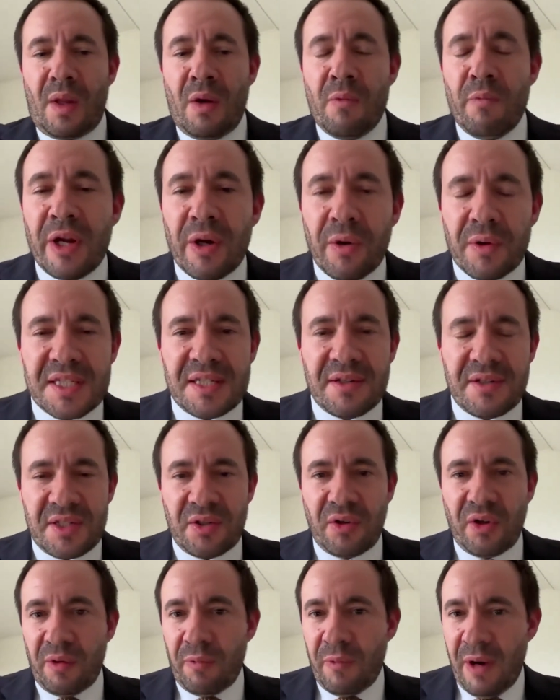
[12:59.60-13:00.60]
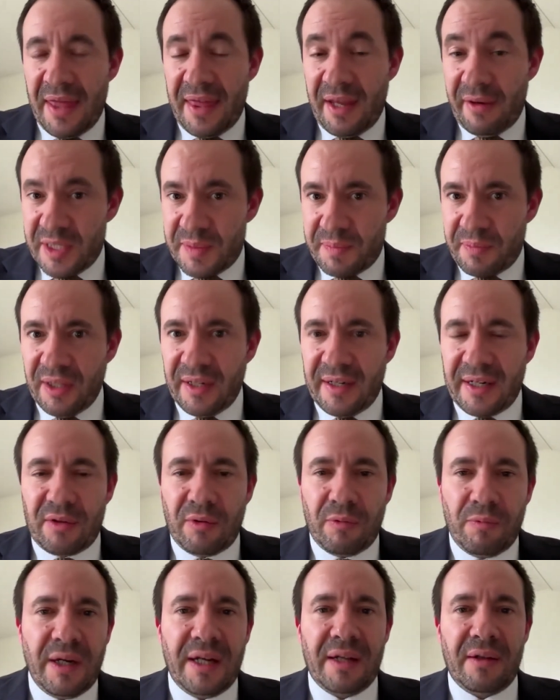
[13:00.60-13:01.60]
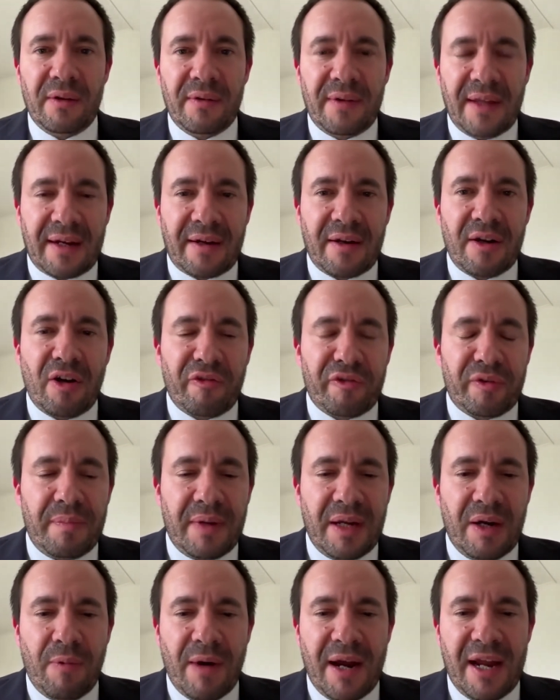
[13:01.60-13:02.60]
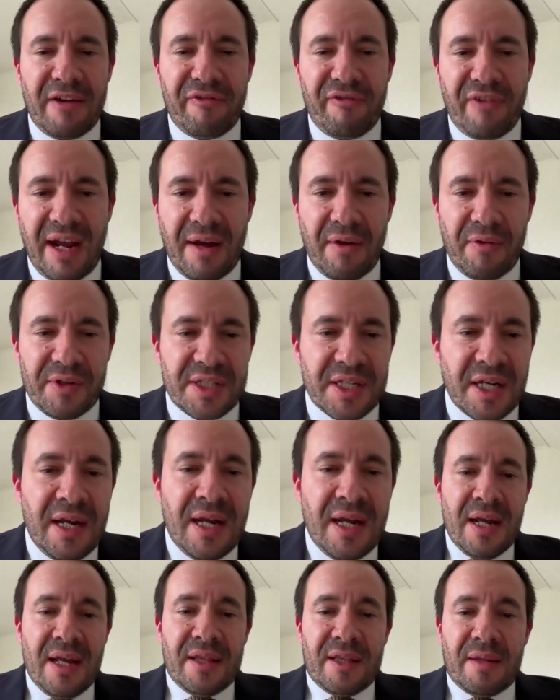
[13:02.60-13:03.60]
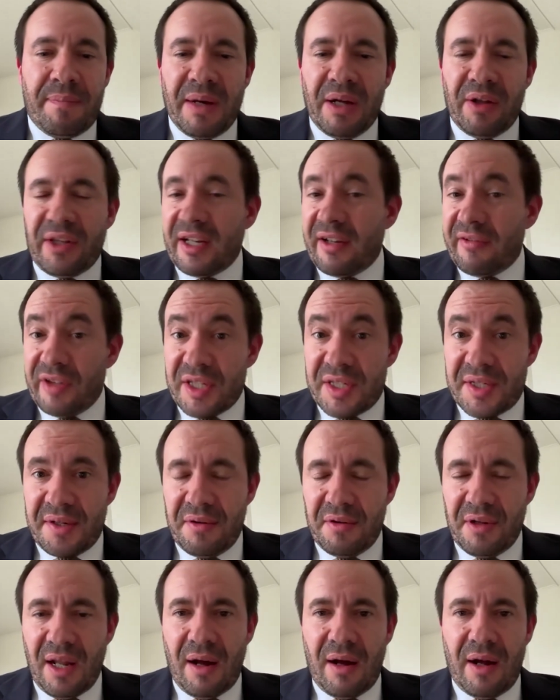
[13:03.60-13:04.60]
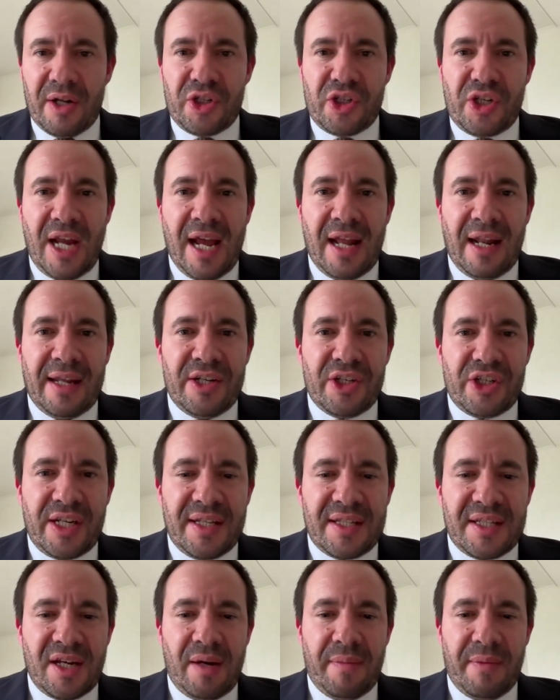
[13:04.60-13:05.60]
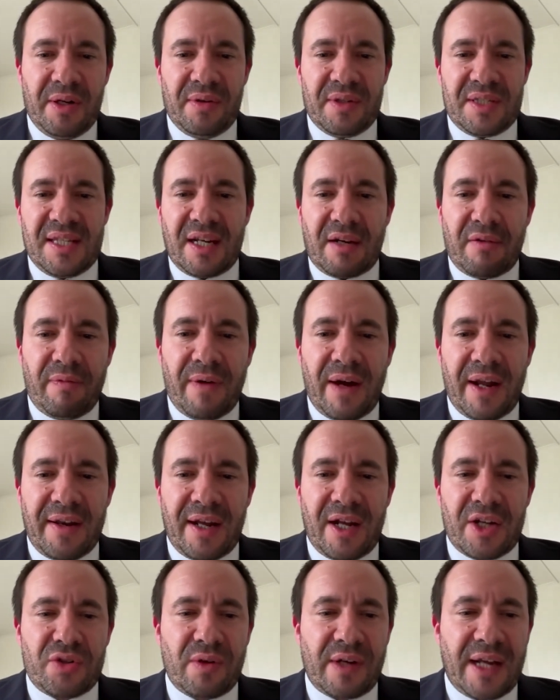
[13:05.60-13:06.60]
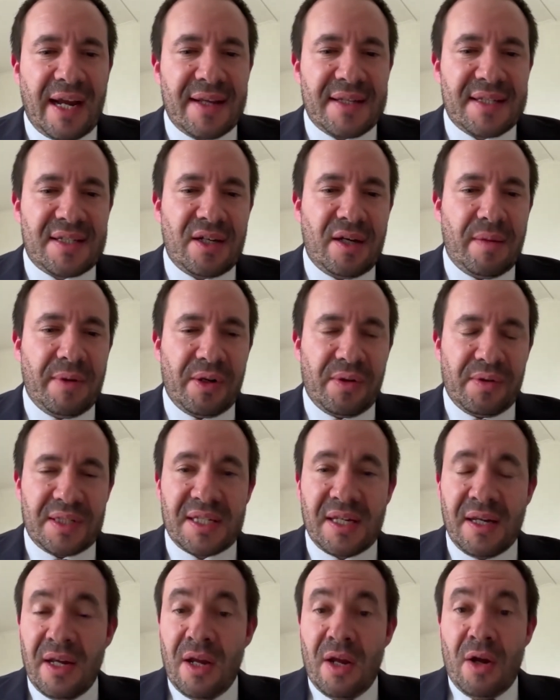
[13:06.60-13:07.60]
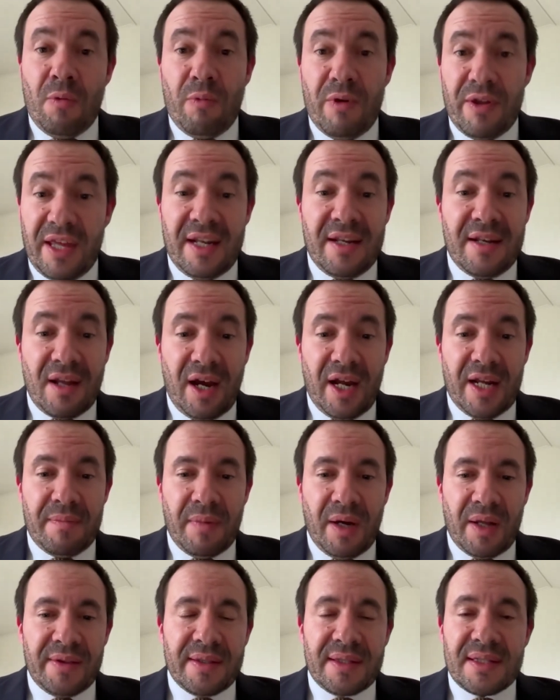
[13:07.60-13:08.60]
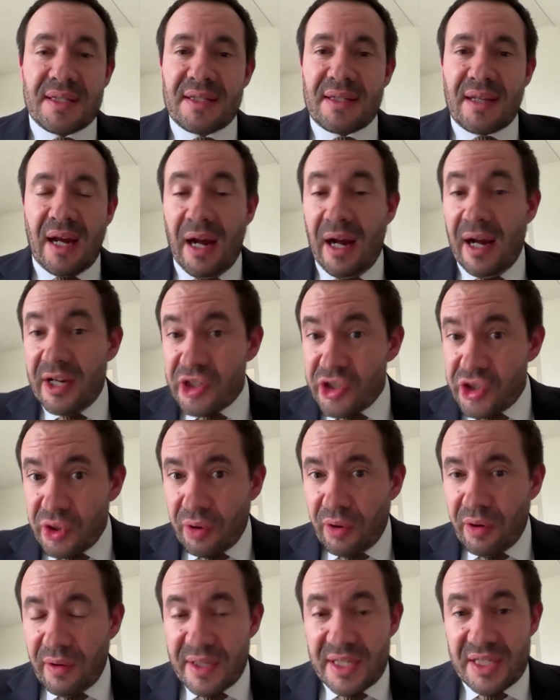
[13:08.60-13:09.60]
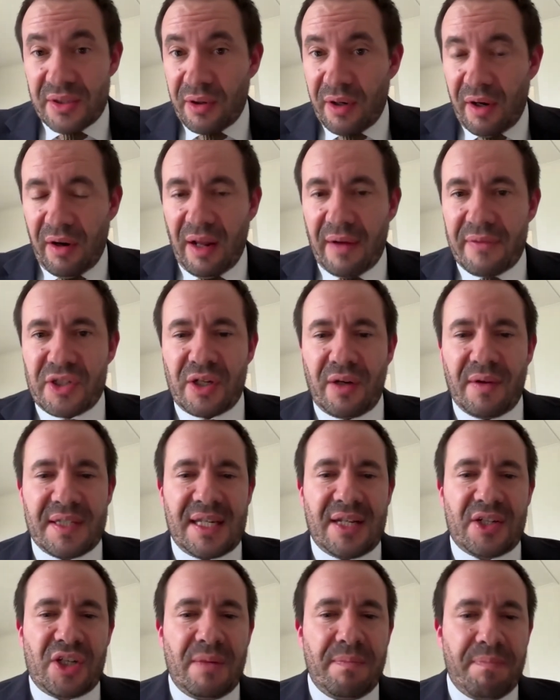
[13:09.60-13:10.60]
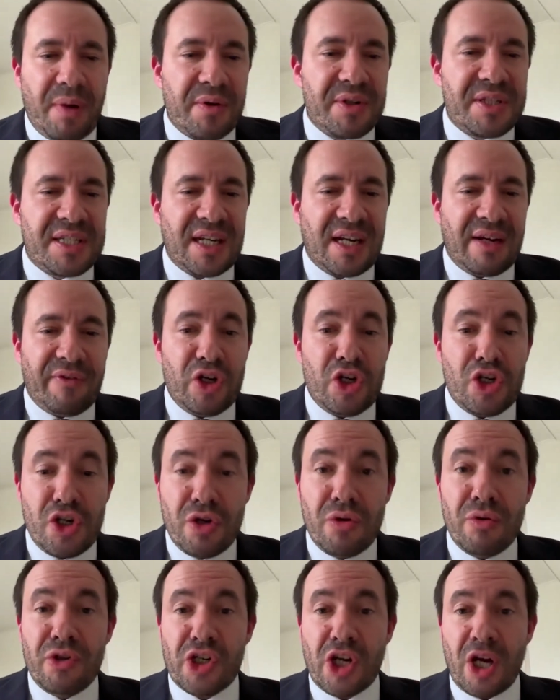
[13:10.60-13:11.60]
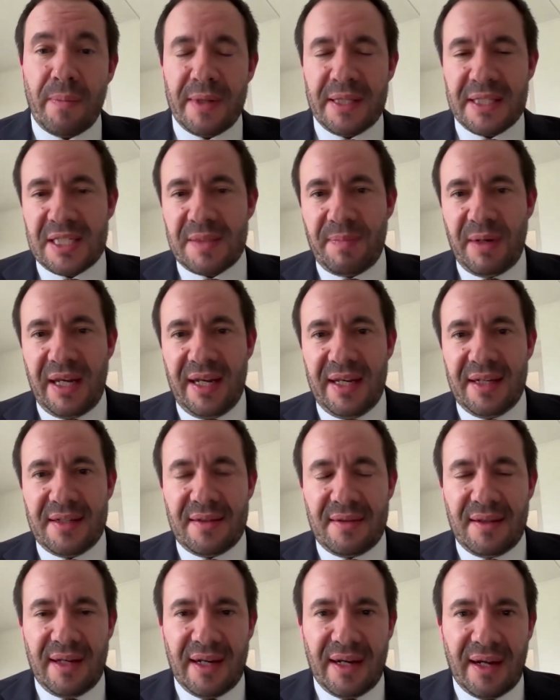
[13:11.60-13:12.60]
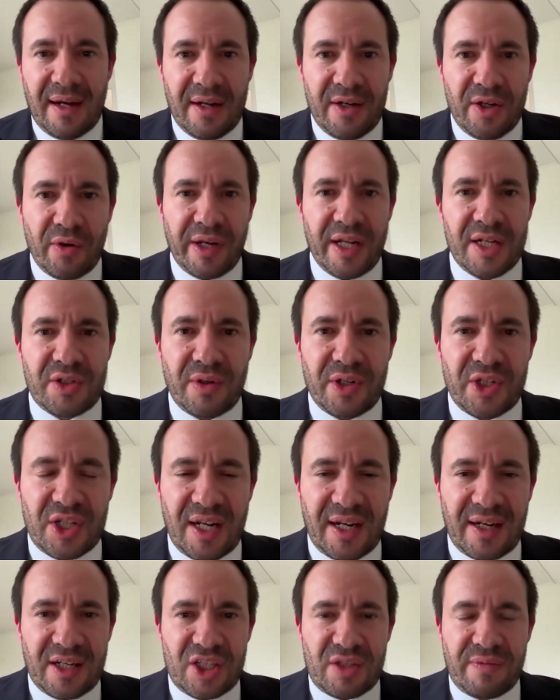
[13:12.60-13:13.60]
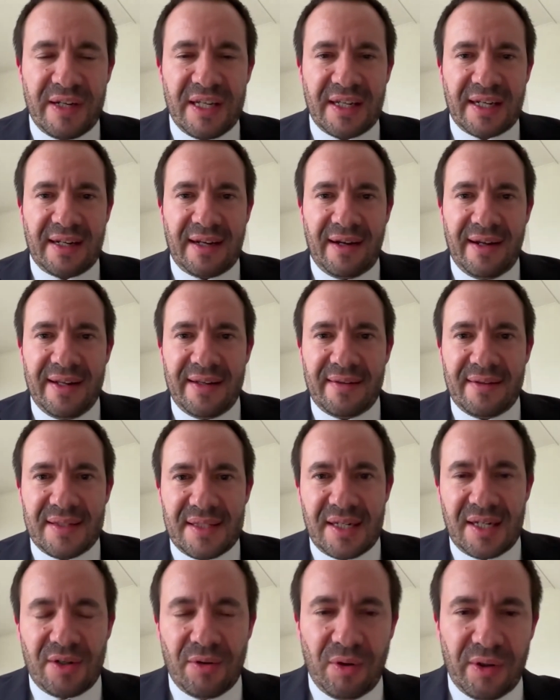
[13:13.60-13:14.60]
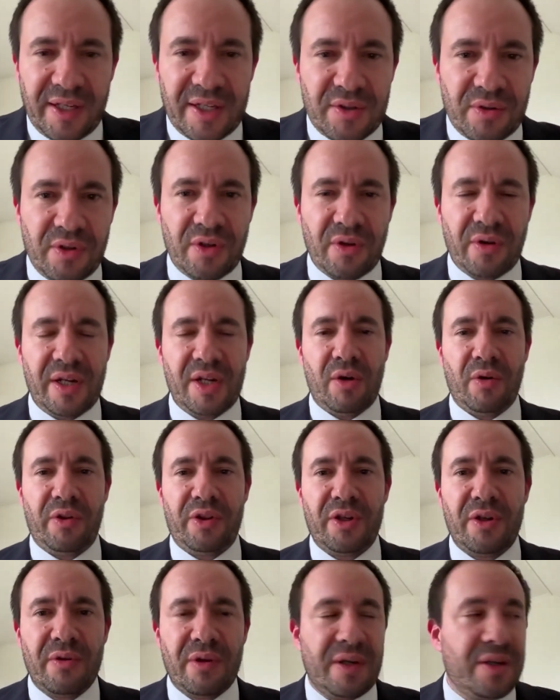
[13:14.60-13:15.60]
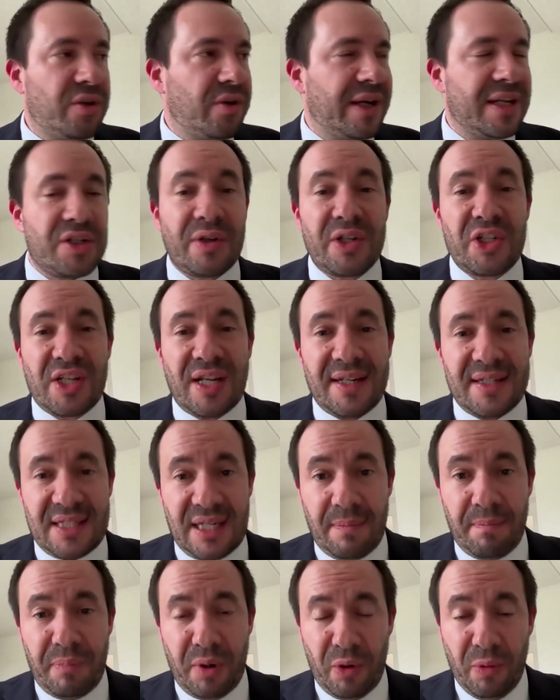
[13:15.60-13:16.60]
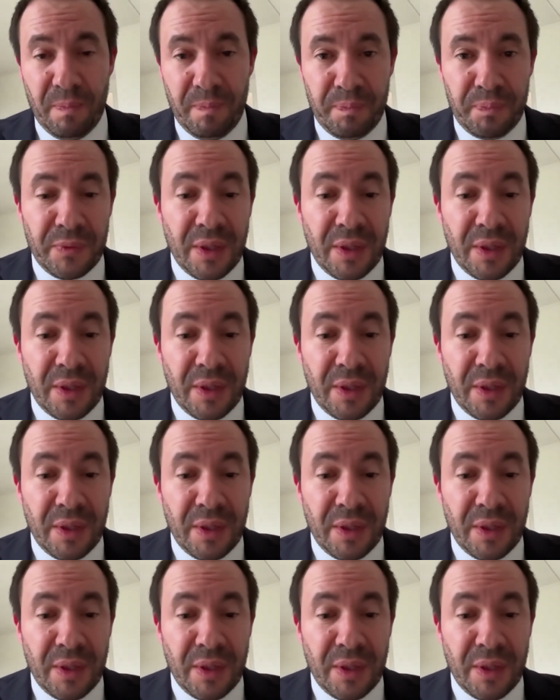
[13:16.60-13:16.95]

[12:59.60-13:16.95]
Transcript: We also saw that where there is political will, there can often be a way found. The building of the two large L N G terminals, liquefied natural gas terminals, within nine months, uh, saw Olaf Scholz actually boasting of a new German speed, the uh, Neue Deutschlandgeschwindigkeit, as he called it, or, Neu or Neue Deutschland tempo.